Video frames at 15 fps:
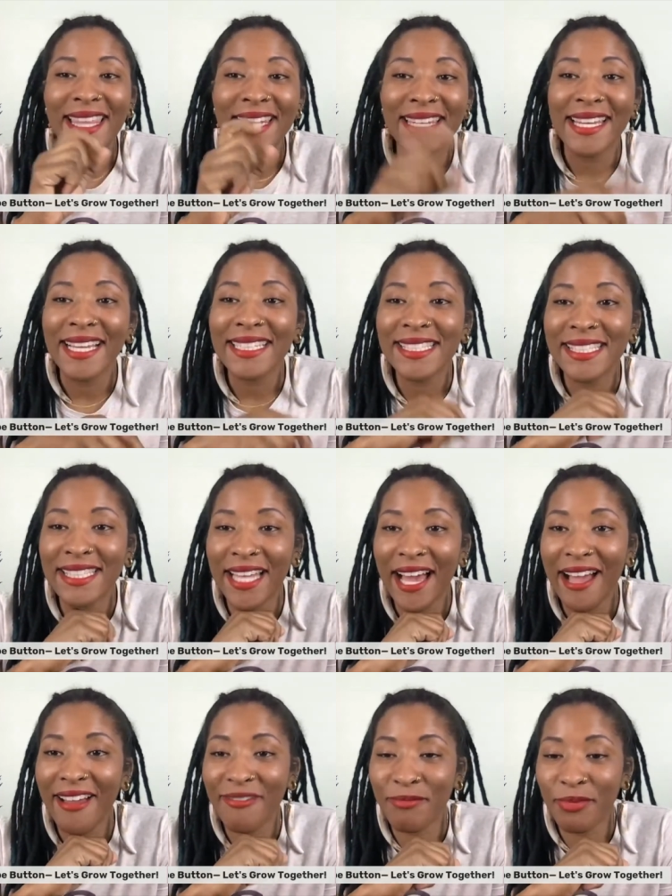the next
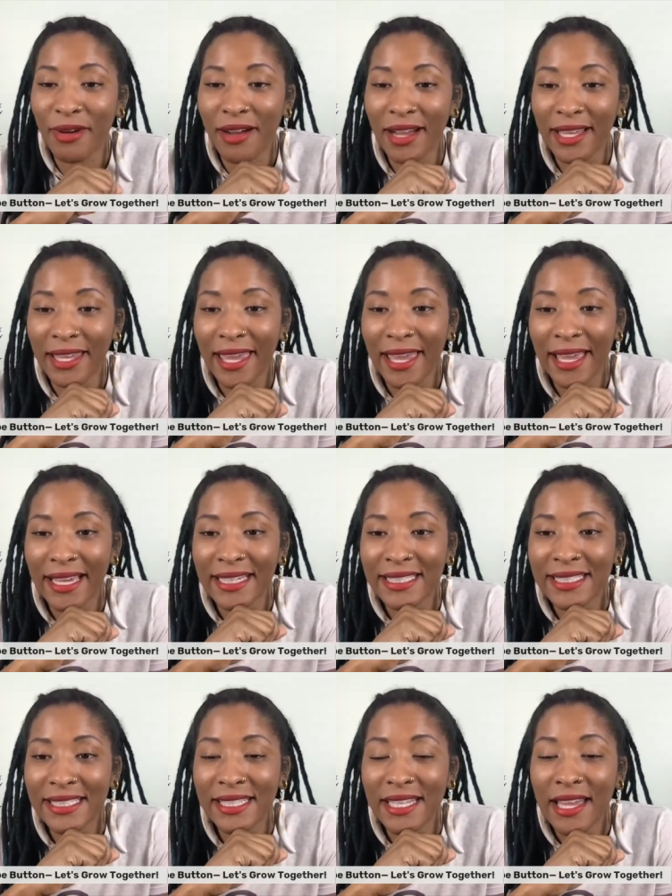live
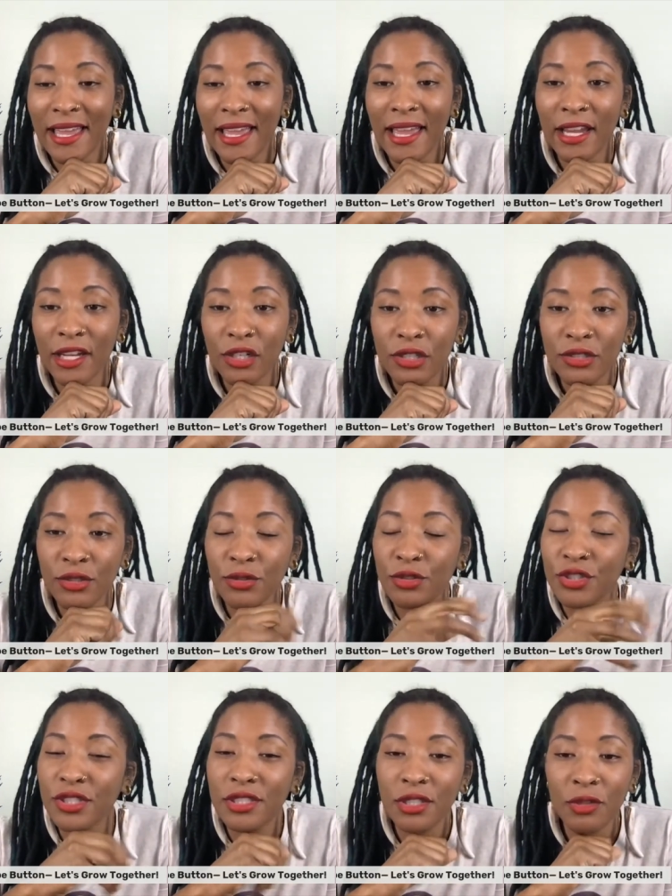broadcast and
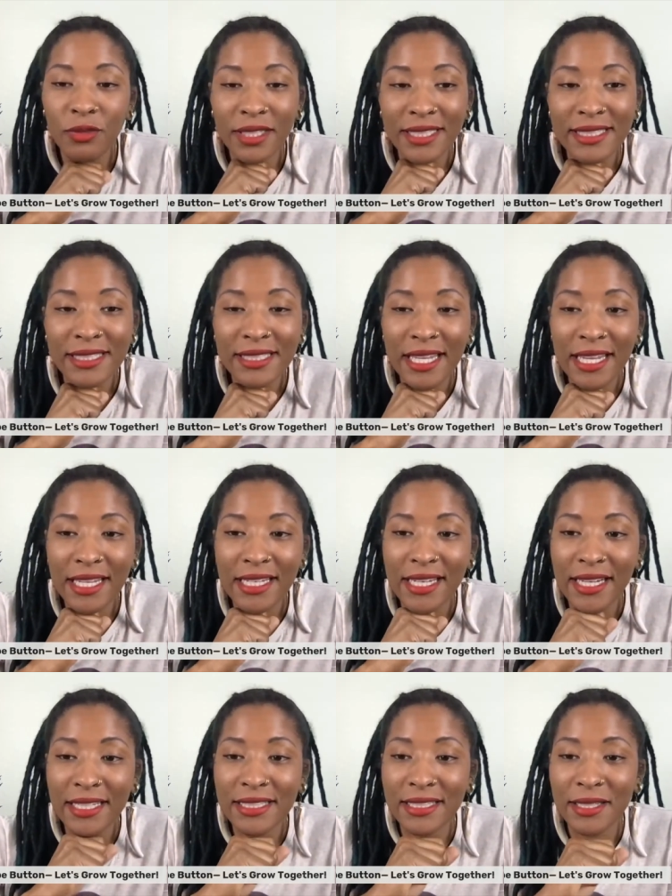also just so we can stay
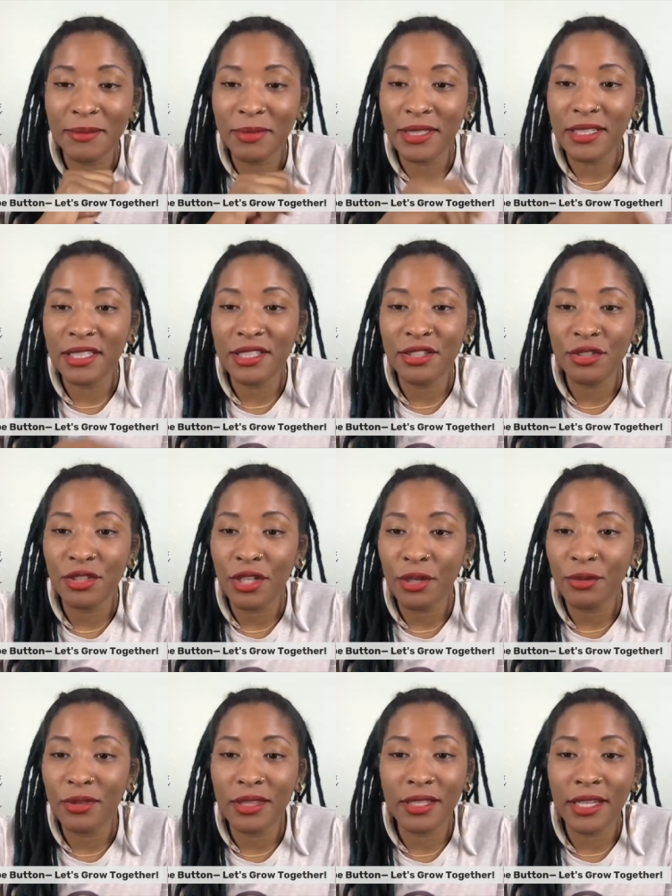connected because you
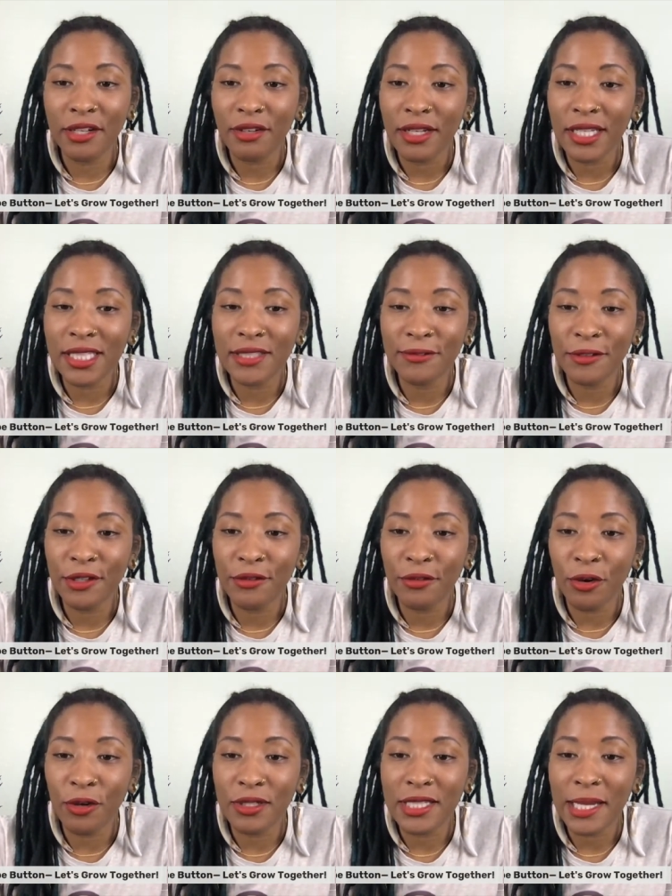know the internet is full
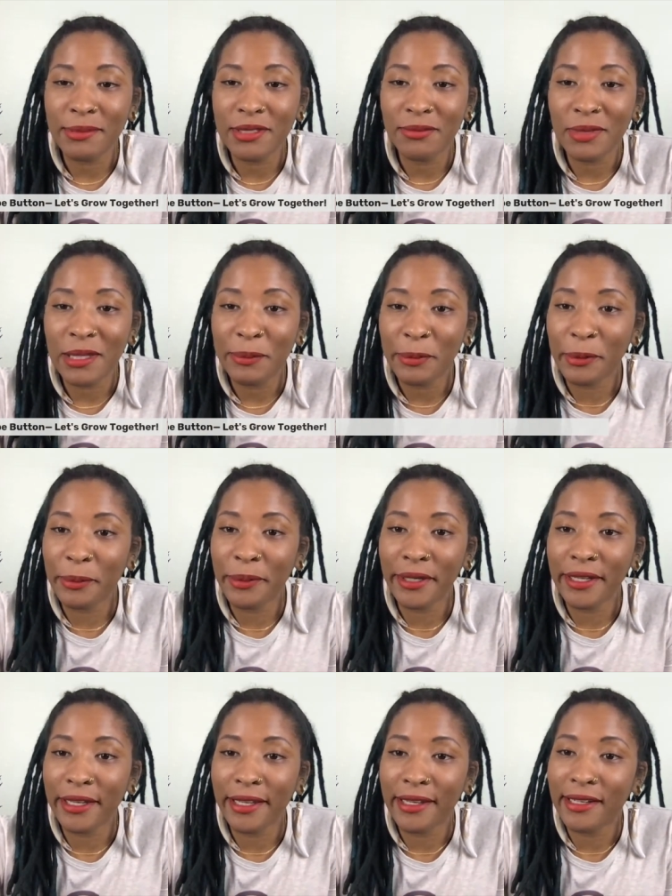of all types of people
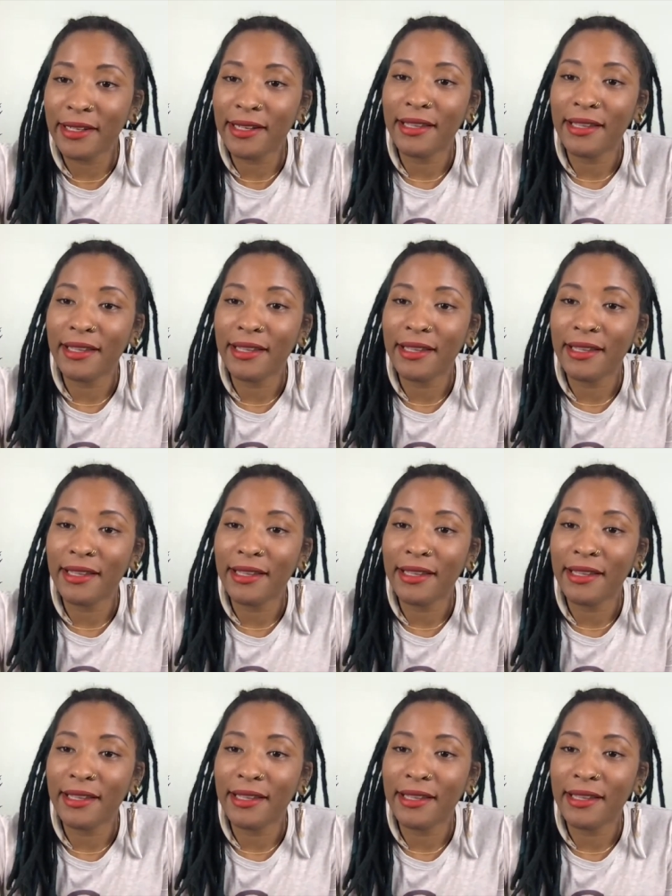but